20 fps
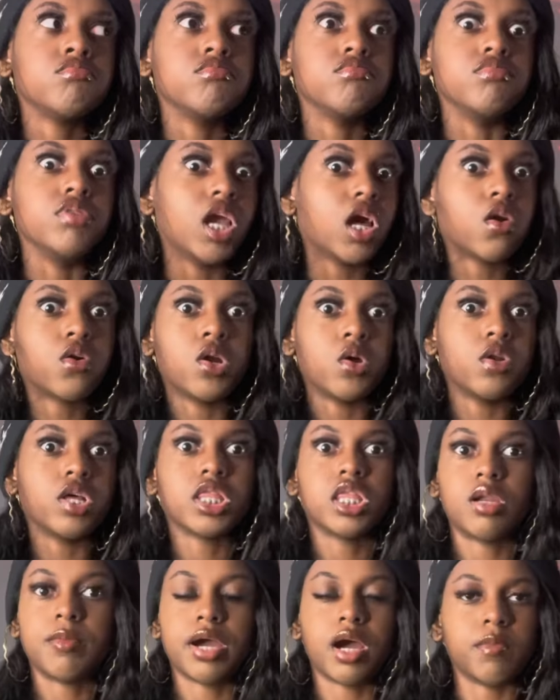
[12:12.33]
Y'all don't know
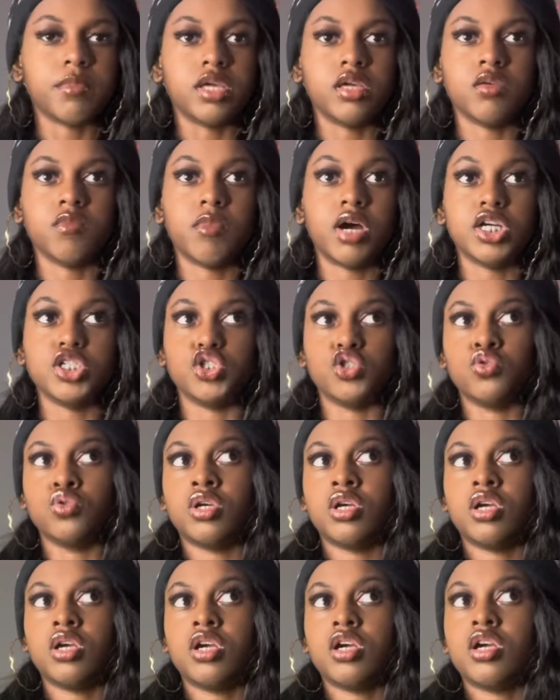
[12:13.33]
nothing about me. Mind you,
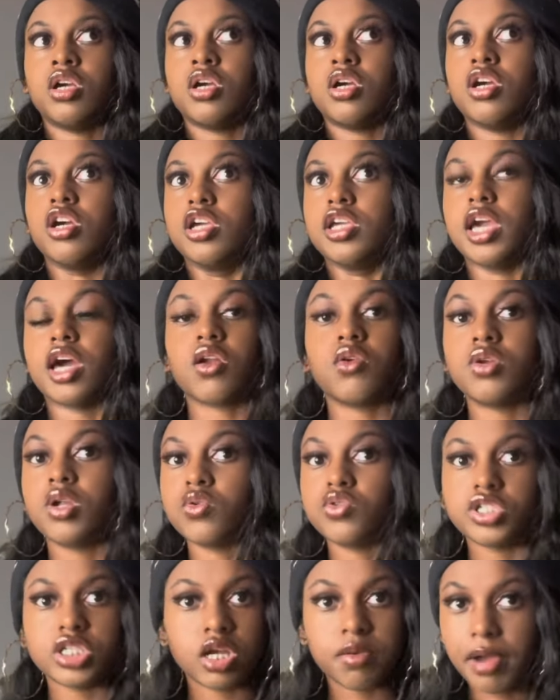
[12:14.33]
y'all don't know
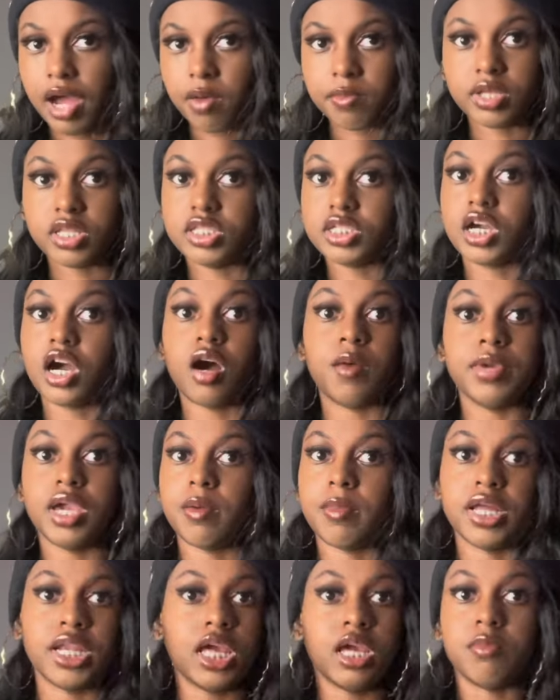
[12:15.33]
shit about me to call me out
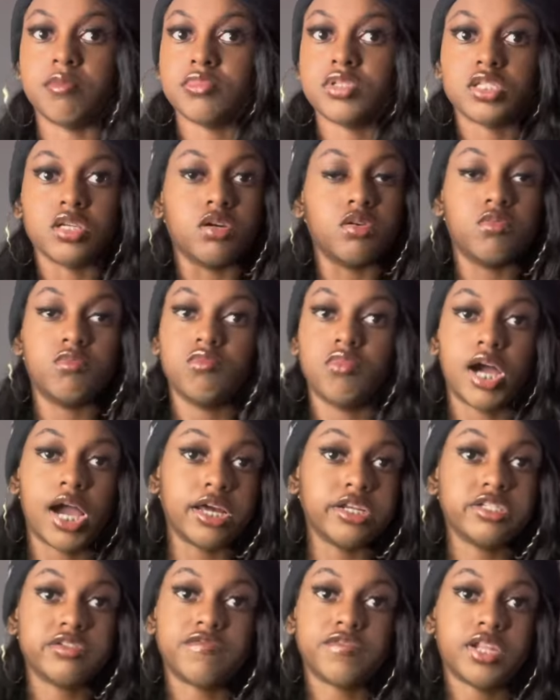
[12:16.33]
my name. So I
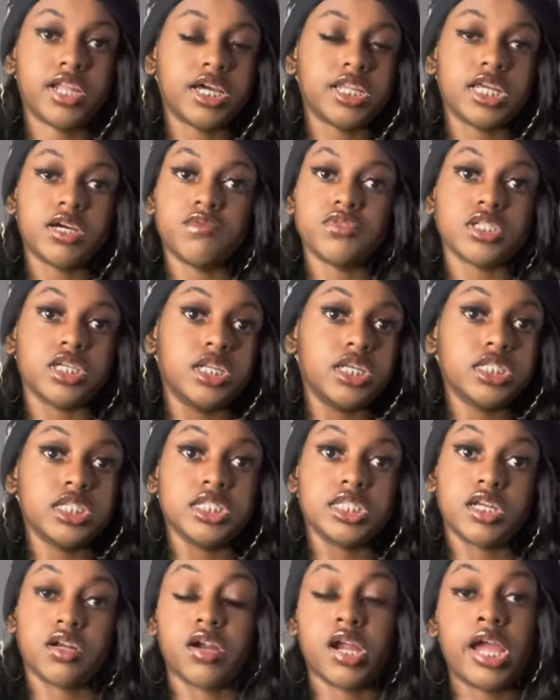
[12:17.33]
just feel like that was
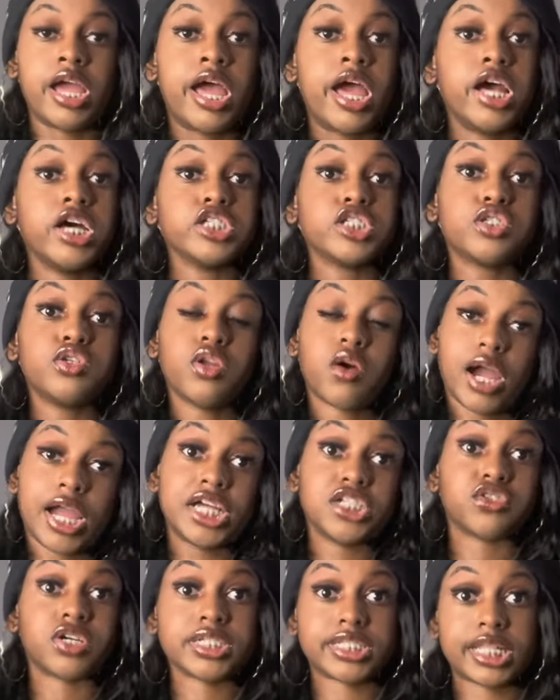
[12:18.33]
unnecessary. So, you know, I
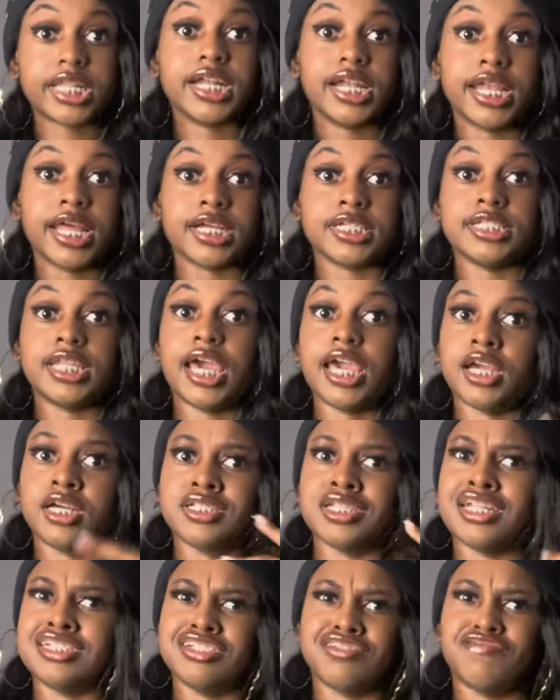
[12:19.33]
addressed it the next day, because
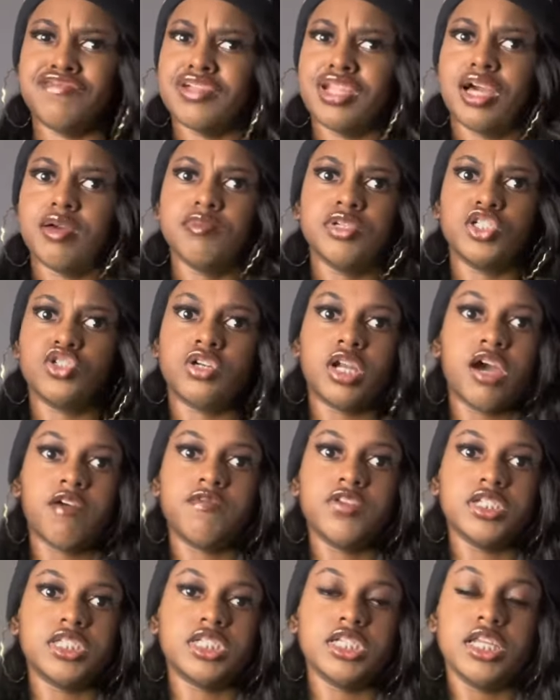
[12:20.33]
I just feel like, bitch, I'm
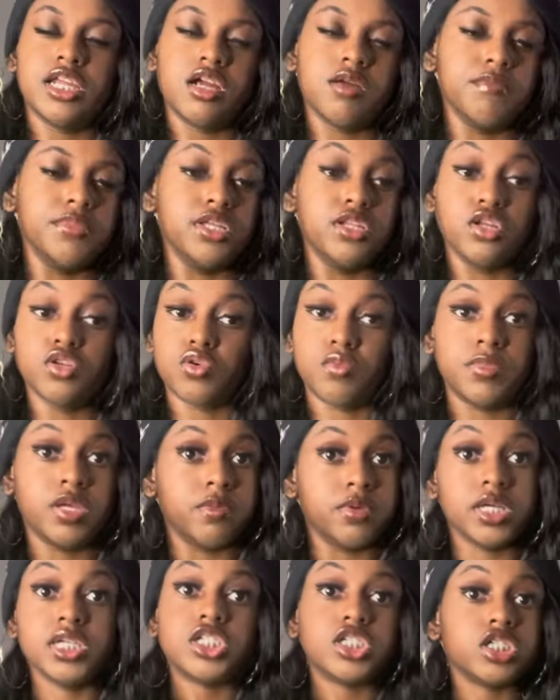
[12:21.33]
going to sit there and belittle me,
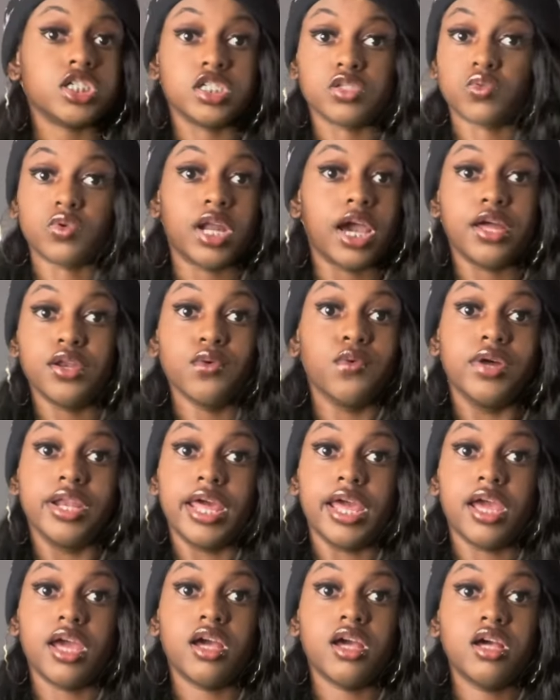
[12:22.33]
bitch. I'm not doing
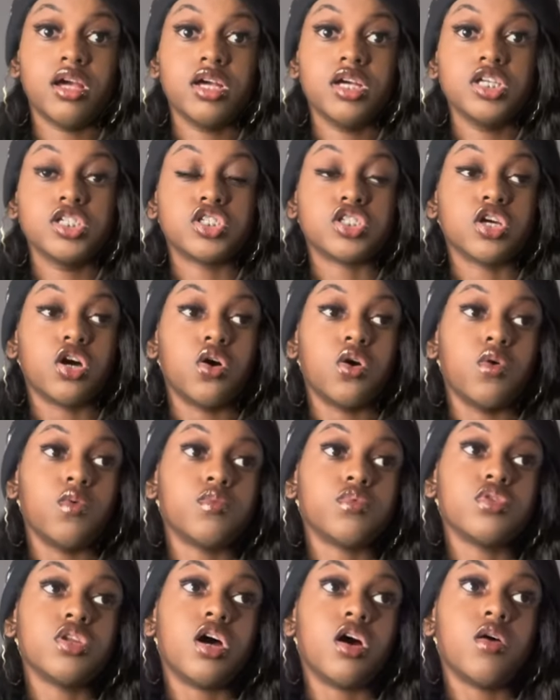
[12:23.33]
that. So,
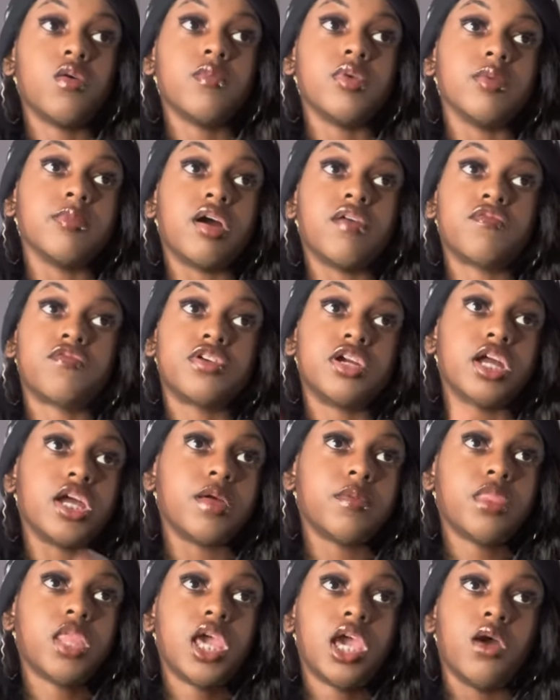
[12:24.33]
you know, me and my friend